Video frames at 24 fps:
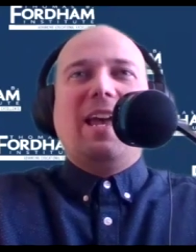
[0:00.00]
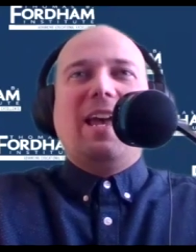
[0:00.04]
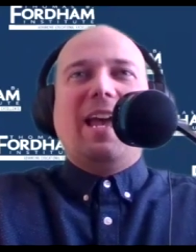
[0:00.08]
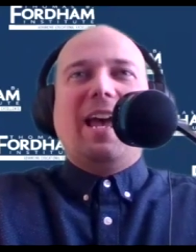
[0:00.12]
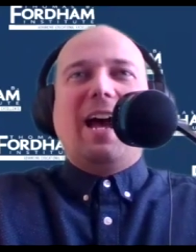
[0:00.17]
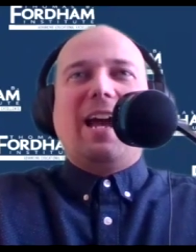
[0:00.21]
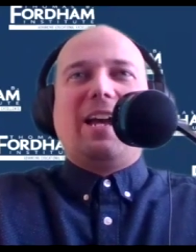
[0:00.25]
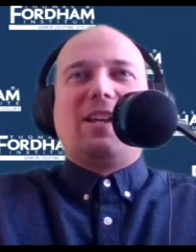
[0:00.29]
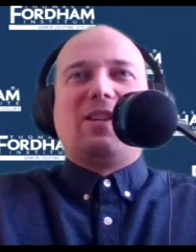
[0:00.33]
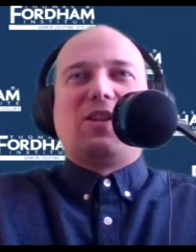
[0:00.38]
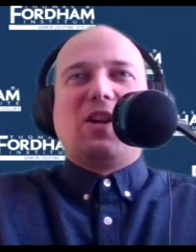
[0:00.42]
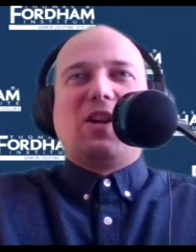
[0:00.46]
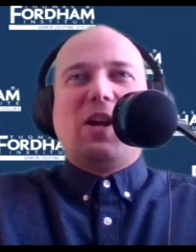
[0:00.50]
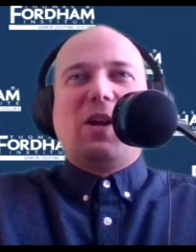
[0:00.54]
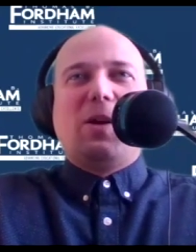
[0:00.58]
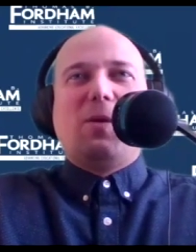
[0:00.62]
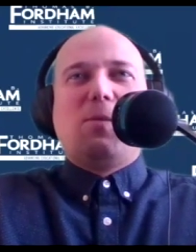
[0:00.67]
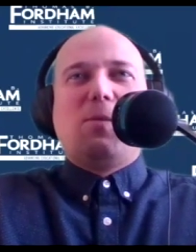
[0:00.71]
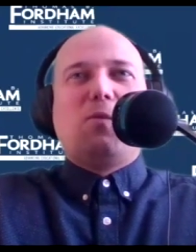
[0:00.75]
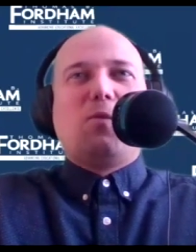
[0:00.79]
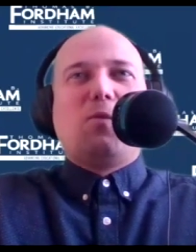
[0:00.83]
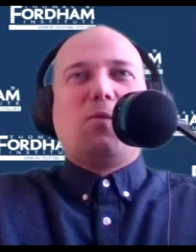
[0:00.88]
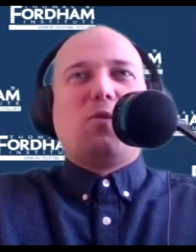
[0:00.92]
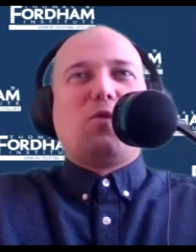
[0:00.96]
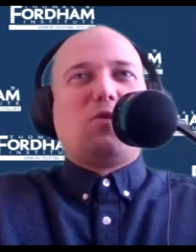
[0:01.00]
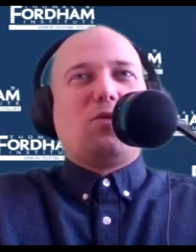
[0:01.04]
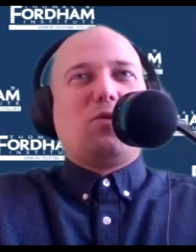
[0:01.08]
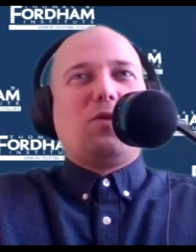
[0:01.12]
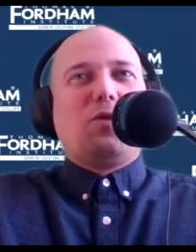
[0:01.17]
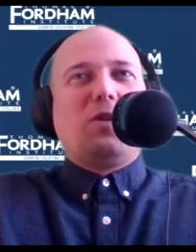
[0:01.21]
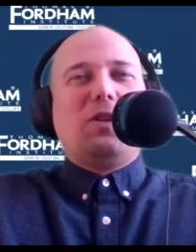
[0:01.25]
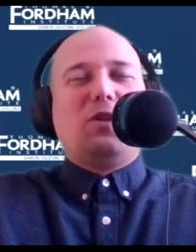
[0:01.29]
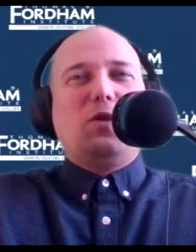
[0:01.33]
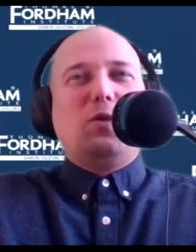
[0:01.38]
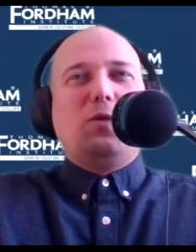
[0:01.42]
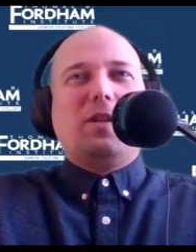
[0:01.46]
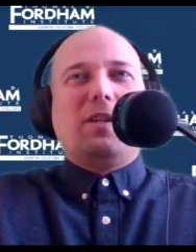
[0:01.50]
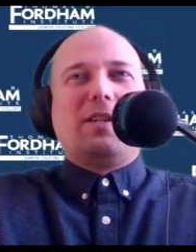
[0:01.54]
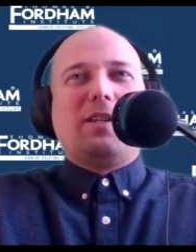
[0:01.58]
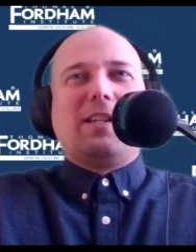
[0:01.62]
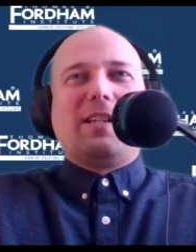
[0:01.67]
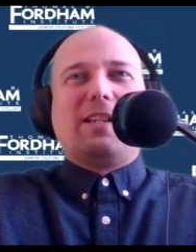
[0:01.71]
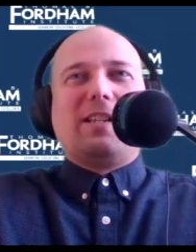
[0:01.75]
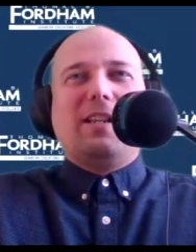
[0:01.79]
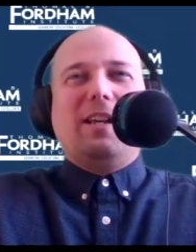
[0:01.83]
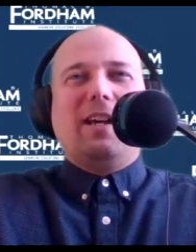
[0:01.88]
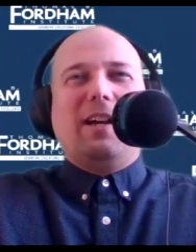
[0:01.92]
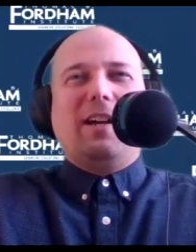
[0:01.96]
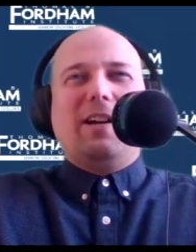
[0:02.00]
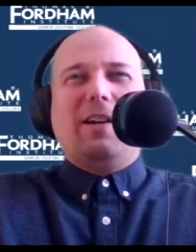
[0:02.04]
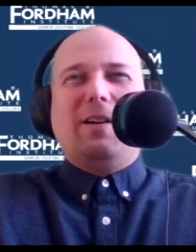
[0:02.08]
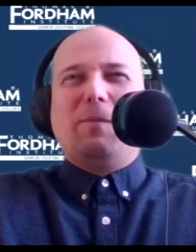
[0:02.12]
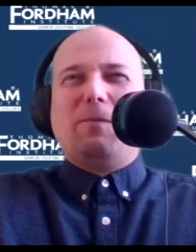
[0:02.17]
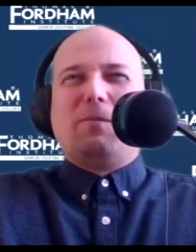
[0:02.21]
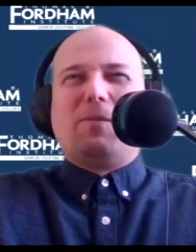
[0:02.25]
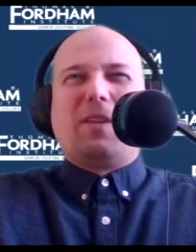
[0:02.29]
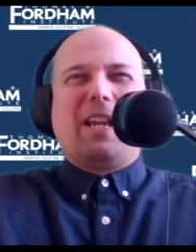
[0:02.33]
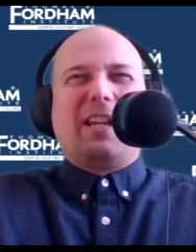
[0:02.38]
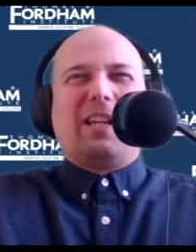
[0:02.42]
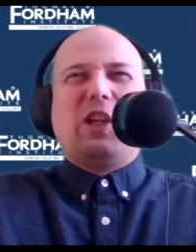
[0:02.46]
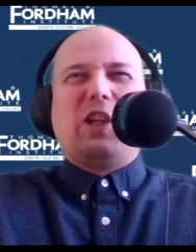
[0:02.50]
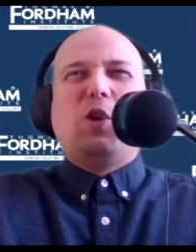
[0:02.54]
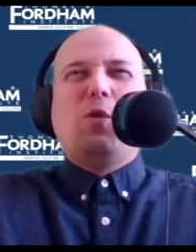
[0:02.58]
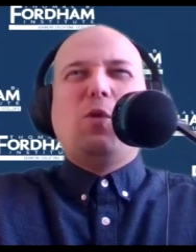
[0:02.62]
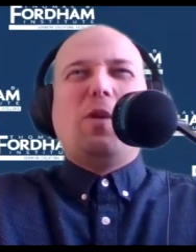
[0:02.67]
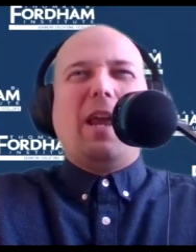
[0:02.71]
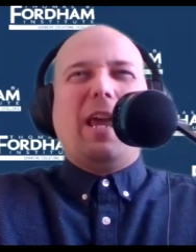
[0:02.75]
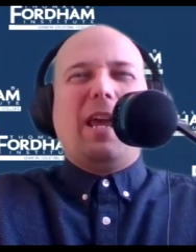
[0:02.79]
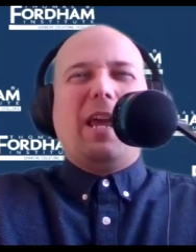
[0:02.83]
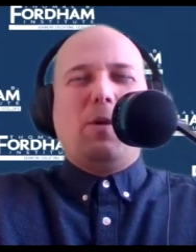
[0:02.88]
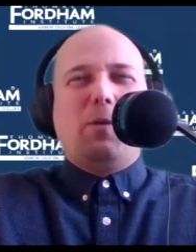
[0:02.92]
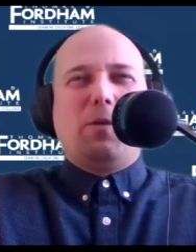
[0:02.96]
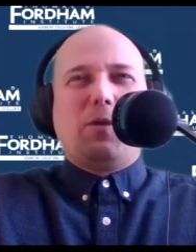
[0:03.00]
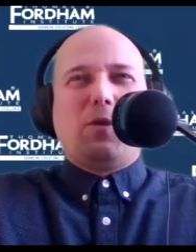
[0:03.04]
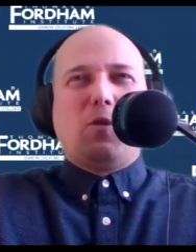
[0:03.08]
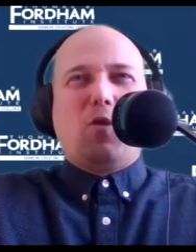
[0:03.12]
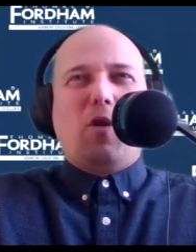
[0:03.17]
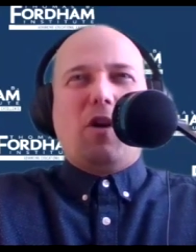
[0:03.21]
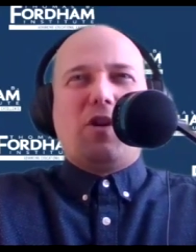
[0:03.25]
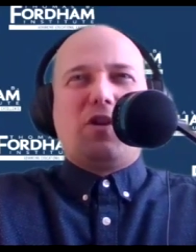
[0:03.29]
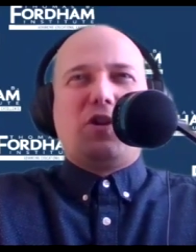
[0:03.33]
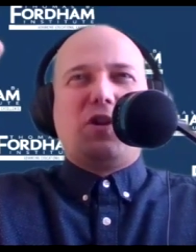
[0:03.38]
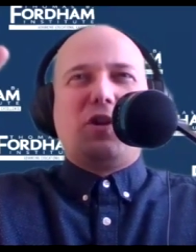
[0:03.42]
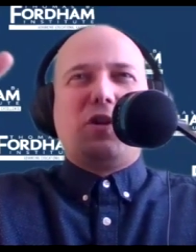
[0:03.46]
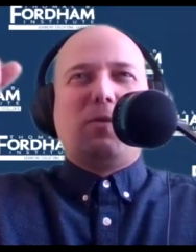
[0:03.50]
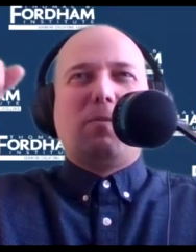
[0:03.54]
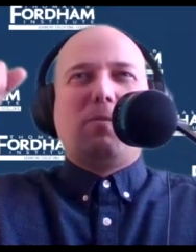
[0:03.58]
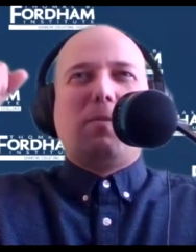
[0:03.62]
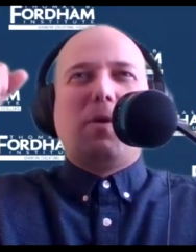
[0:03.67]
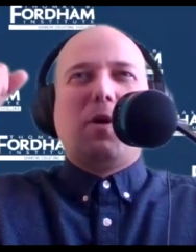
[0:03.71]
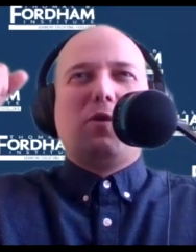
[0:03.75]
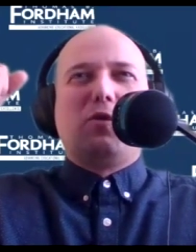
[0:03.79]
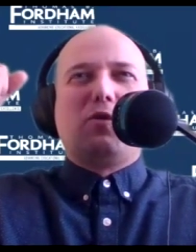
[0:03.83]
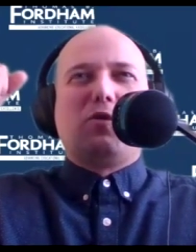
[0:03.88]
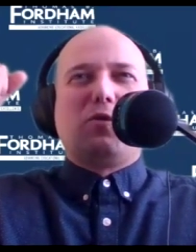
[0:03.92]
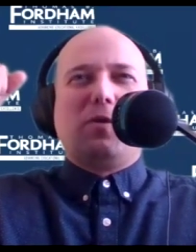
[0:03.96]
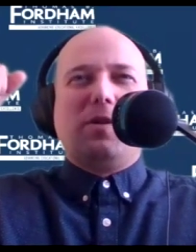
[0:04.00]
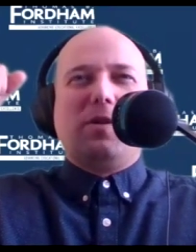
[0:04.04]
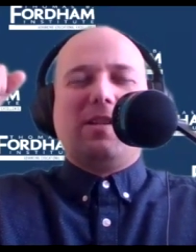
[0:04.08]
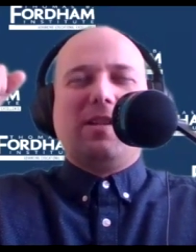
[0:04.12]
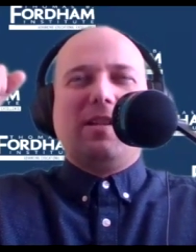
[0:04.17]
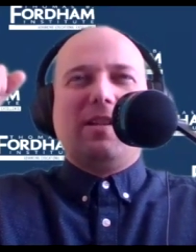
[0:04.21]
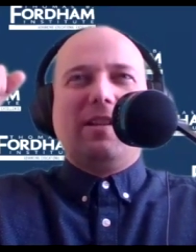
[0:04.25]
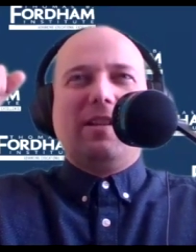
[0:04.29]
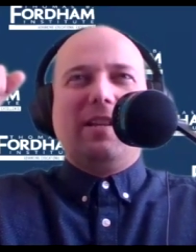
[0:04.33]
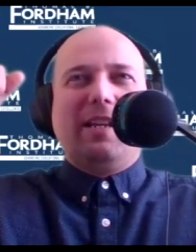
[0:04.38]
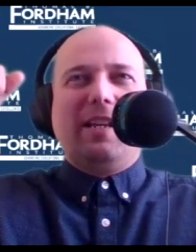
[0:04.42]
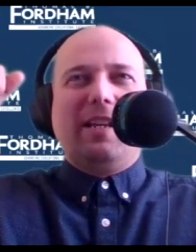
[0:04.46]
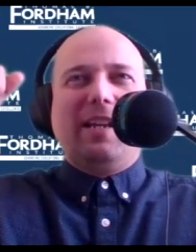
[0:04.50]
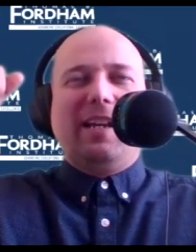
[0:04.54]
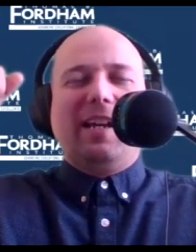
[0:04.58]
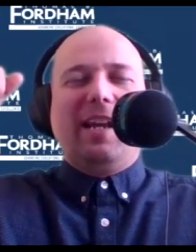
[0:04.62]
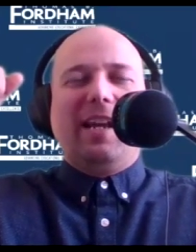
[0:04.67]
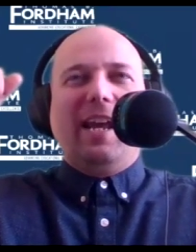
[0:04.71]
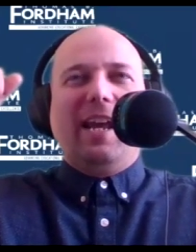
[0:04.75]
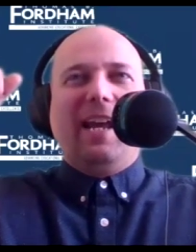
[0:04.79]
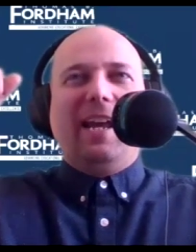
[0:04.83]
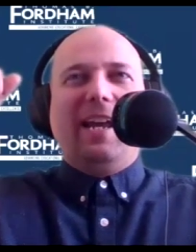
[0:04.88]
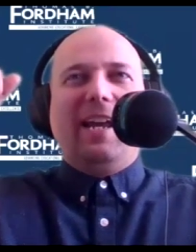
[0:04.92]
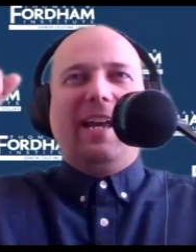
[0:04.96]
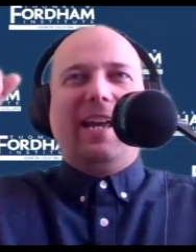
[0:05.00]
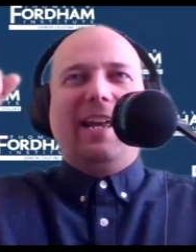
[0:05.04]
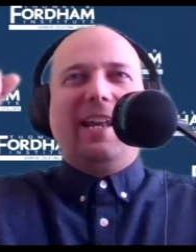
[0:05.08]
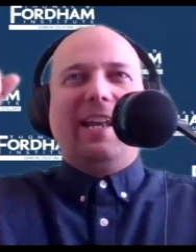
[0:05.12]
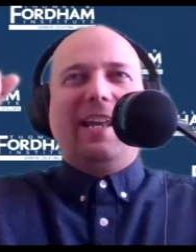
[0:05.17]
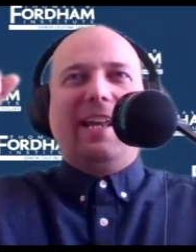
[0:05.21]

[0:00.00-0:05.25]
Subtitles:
I saw him do this kind of Q&A with the Washington Post recently, and